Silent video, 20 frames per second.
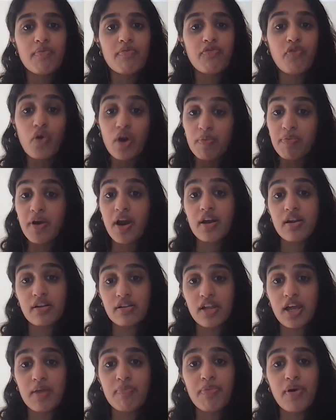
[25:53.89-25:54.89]
for a
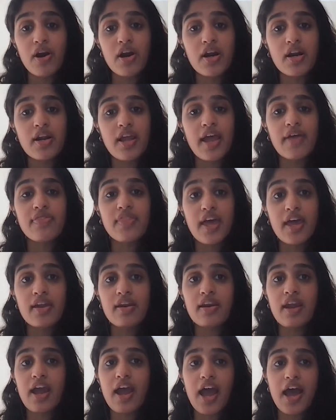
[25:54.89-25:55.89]
product like Bard. And
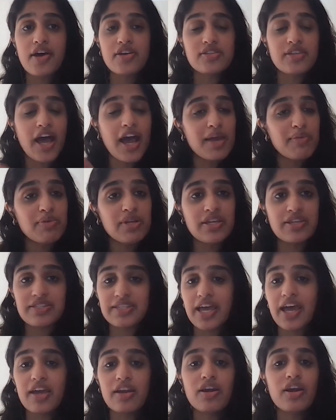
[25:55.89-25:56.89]
then, as Imani
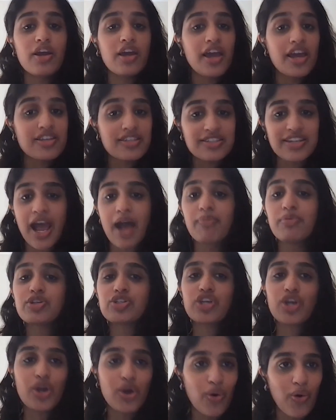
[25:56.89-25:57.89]
said,
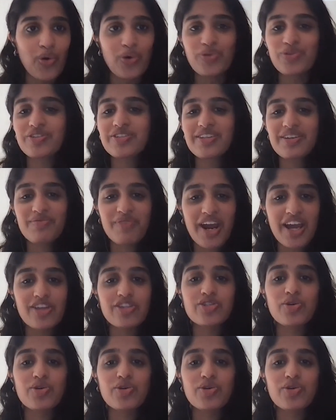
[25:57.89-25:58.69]
establishing goals, right?